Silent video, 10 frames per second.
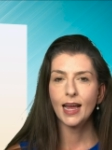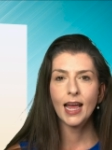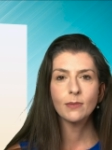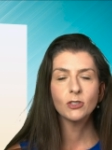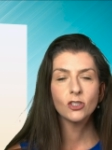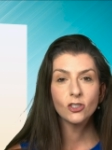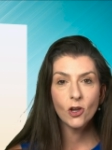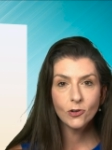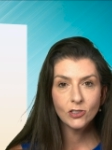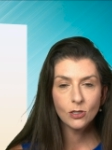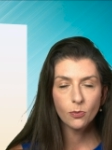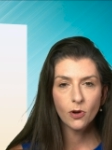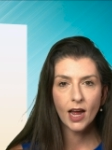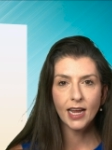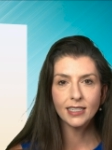I'm so
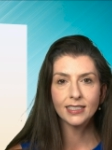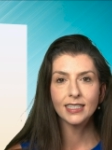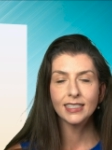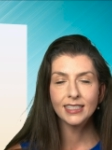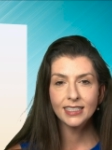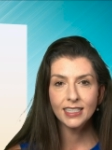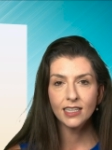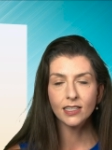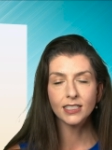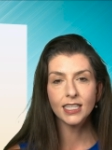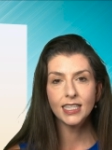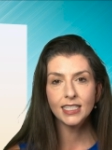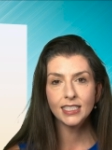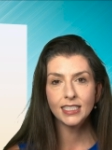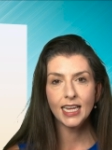surprised still to
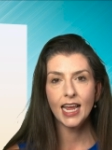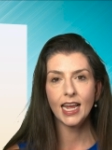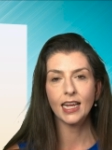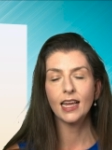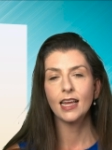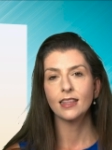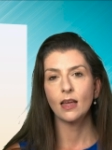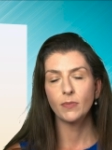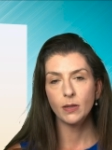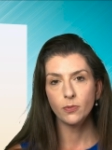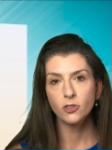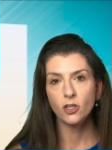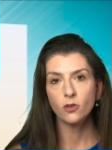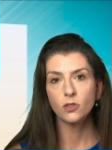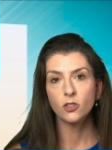this day that people
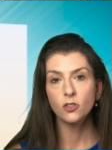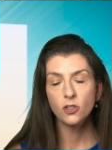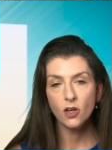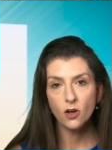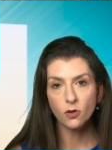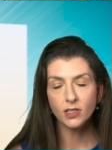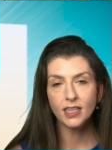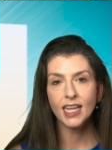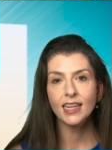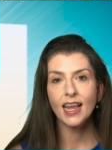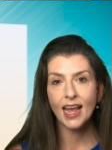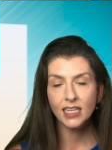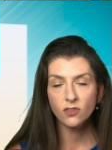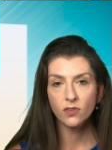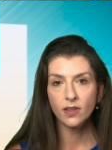don't know that they can
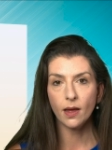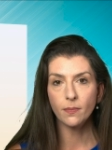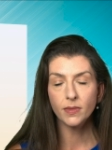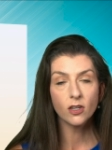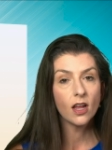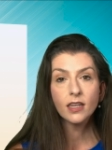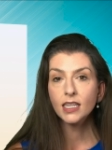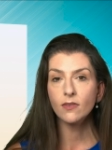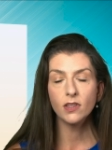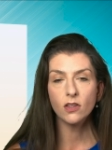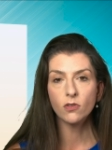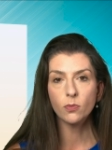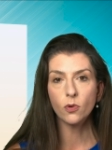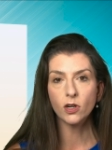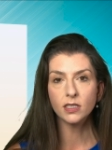ask for them. They're not given the
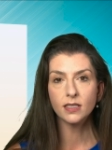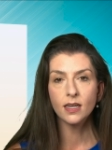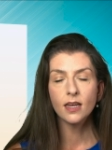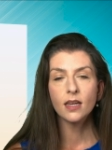reports.